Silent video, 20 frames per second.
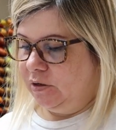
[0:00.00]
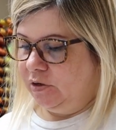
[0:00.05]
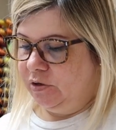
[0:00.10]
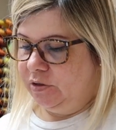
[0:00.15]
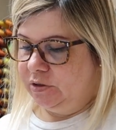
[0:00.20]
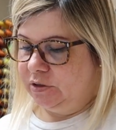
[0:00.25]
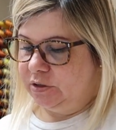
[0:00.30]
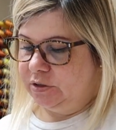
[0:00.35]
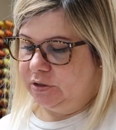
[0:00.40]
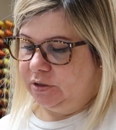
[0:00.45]
her
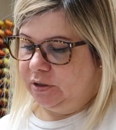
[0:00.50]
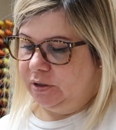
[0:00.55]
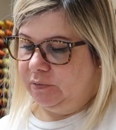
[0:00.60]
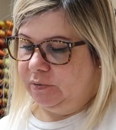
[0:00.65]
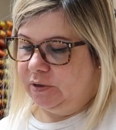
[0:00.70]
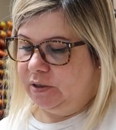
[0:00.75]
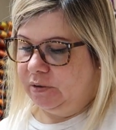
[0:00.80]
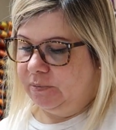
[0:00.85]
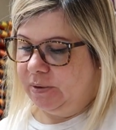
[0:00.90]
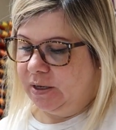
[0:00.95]
and Shirley
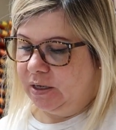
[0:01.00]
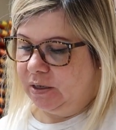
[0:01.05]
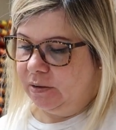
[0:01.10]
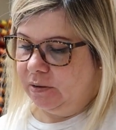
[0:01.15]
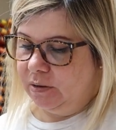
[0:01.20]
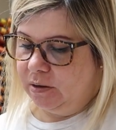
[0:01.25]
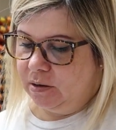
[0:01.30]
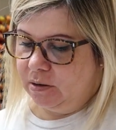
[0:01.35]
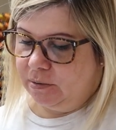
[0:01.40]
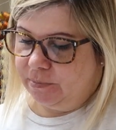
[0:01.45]
went to
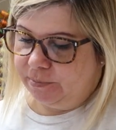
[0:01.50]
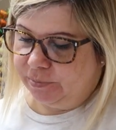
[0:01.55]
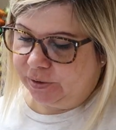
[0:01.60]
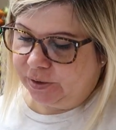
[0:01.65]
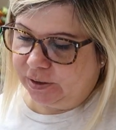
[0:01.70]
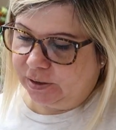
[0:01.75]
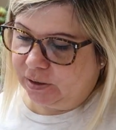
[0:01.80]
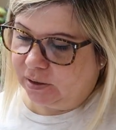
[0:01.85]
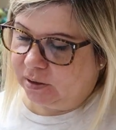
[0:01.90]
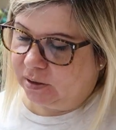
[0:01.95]
bed.
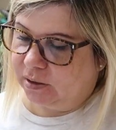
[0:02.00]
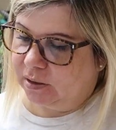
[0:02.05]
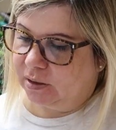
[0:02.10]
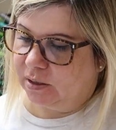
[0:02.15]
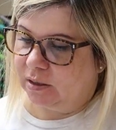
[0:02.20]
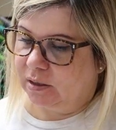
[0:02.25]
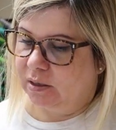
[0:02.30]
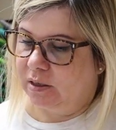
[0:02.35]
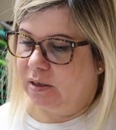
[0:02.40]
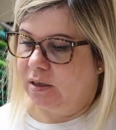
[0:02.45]
But
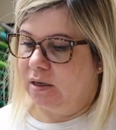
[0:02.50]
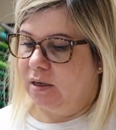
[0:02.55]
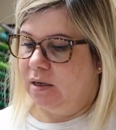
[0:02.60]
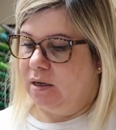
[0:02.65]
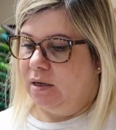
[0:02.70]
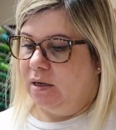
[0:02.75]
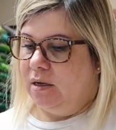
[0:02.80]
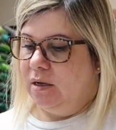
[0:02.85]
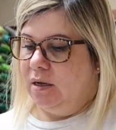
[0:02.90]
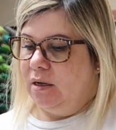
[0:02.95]

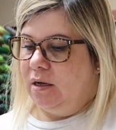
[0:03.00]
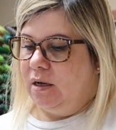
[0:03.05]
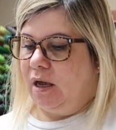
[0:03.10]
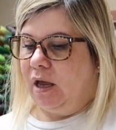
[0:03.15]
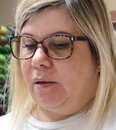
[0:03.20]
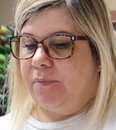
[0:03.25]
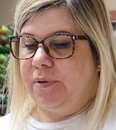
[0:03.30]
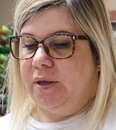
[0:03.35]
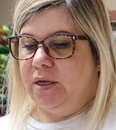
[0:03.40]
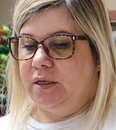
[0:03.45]

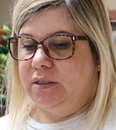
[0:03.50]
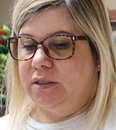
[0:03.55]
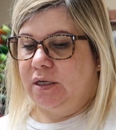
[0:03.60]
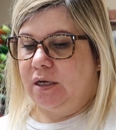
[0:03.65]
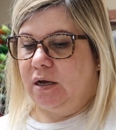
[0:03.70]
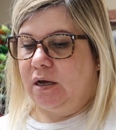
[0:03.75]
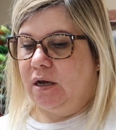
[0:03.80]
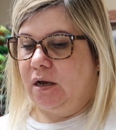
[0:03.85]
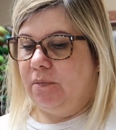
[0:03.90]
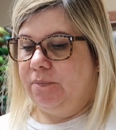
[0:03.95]
I picked
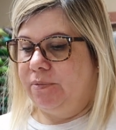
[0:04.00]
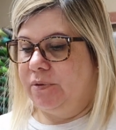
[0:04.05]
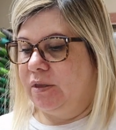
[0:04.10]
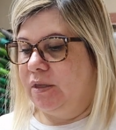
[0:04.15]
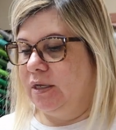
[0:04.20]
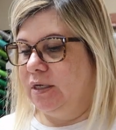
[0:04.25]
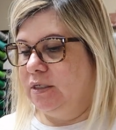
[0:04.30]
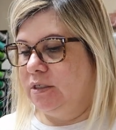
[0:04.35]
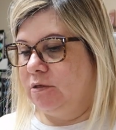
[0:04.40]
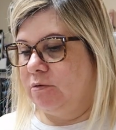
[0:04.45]
up
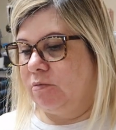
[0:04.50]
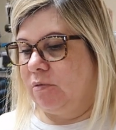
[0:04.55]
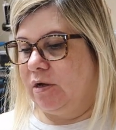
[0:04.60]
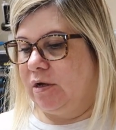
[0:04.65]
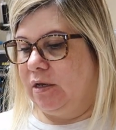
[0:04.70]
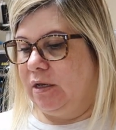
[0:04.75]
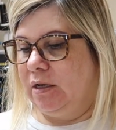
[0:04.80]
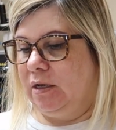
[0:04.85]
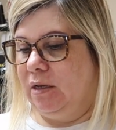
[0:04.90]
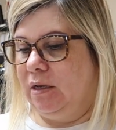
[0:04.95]
this
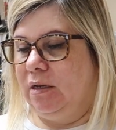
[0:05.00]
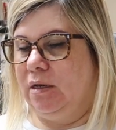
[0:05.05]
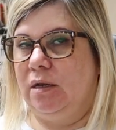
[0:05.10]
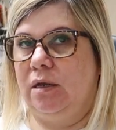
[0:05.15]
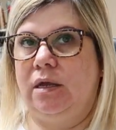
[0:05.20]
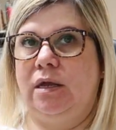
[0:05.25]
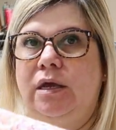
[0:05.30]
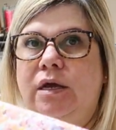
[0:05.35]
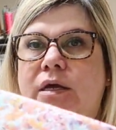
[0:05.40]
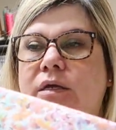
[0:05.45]
one
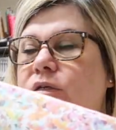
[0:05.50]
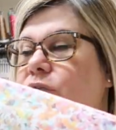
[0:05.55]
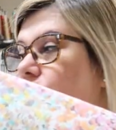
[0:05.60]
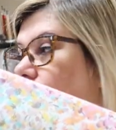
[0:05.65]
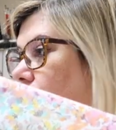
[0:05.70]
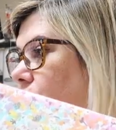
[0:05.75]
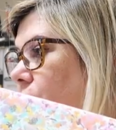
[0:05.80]
at